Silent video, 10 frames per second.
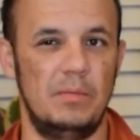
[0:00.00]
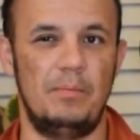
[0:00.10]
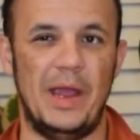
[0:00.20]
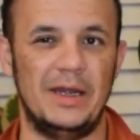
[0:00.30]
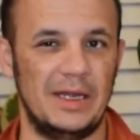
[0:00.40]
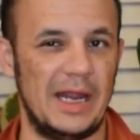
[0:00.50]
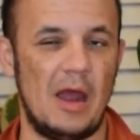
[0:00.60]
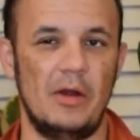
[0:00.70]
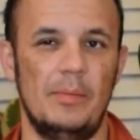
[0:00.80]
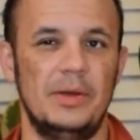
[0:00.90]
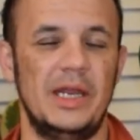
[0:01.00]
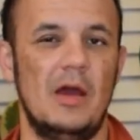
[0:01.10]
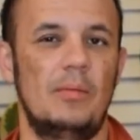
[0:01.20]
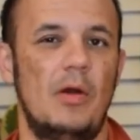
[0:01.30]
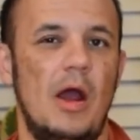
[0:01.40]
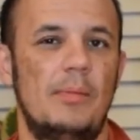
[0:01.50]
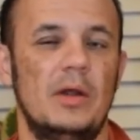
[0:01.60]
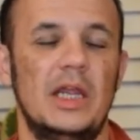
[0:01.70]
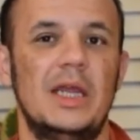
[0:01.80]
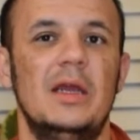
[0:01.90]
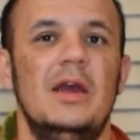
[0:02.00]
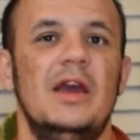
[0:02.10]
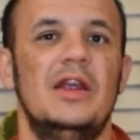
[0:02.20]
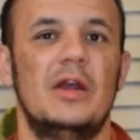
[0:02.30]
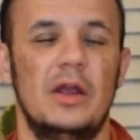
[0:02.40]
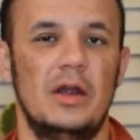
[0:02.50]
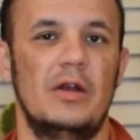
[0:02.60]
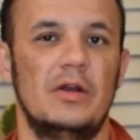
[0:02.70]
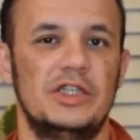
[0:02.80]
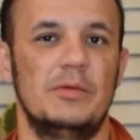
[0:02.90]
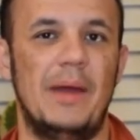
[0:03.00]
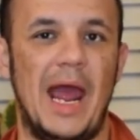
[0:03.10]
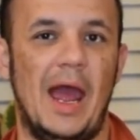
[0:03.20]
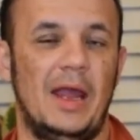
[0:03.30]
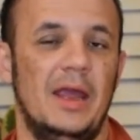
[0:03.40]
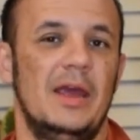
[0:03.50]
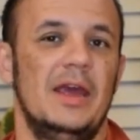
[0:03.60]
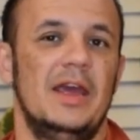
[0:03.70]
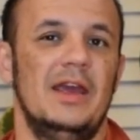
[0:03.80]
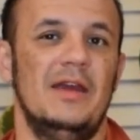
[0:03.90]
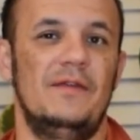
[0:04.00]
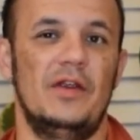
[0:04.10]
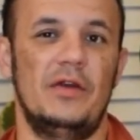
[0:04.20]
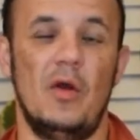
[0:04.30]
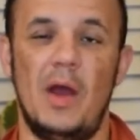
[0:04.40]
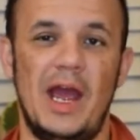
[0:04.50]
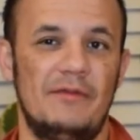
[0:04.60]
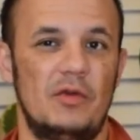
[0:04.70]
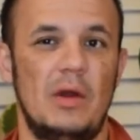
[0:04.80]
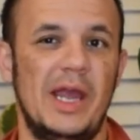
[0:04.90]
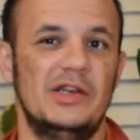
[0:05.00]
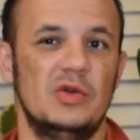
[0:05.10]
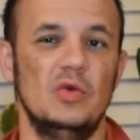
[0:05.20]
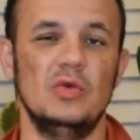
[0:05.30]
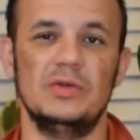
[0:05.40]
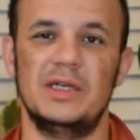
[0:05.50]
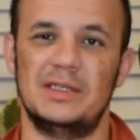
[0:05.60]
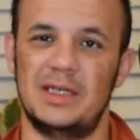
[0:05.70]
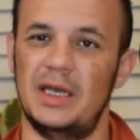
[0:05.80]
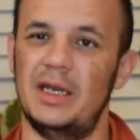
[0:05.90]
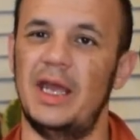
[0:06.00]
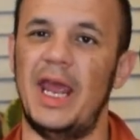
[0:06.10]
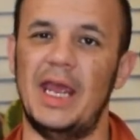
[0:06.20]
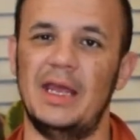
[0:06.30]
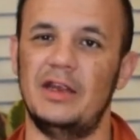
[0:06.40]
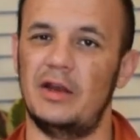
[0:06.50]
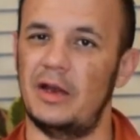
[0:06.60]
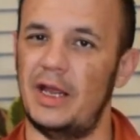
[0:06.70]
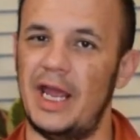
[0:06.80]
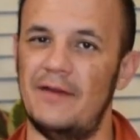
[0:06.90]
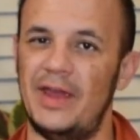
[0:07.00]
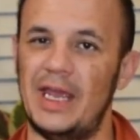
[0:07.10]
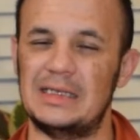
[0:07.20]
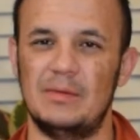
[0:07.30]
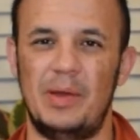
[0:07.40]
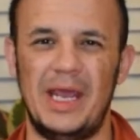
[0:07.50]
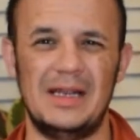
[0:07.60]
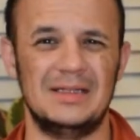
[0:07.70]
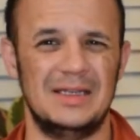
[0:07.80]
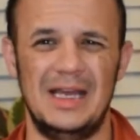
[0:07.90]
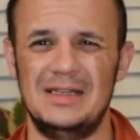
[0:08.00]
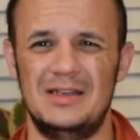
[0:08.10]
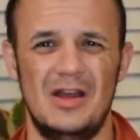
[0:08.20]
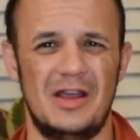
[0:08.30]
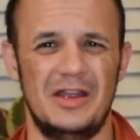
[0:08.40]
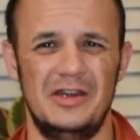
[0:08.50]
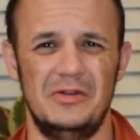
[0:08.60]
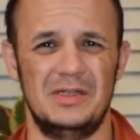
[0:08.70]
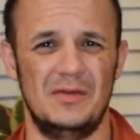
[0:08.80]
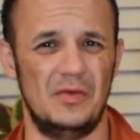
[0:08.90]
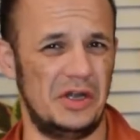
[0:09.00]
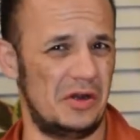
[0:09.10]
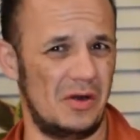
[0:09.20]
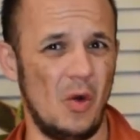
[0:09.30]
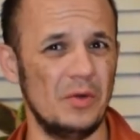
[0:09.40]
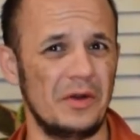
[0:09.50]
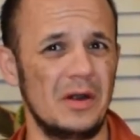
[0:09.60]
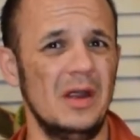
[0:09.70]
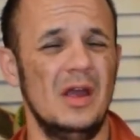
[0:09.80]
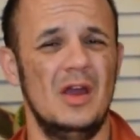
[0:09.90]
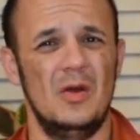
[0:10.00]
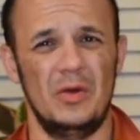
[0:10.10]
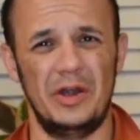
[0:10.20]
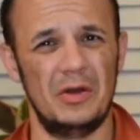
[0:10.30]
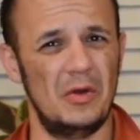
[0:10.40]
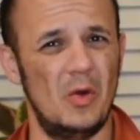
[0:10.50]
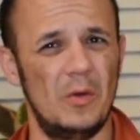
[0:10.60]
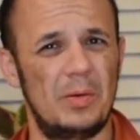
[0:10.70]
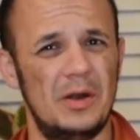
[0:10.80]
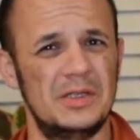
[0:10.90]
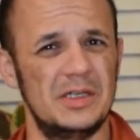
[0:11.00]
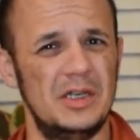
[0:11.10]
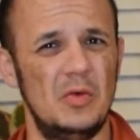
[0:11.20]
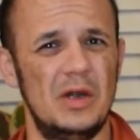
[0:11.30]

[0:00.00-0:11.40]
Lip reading: bending down up and down properly, you're gonna hurt your back. If you don't have the right tools, it's gonna ache, you're gonna have aches and pains, and that's not conducive when you're older. When you're an old person, you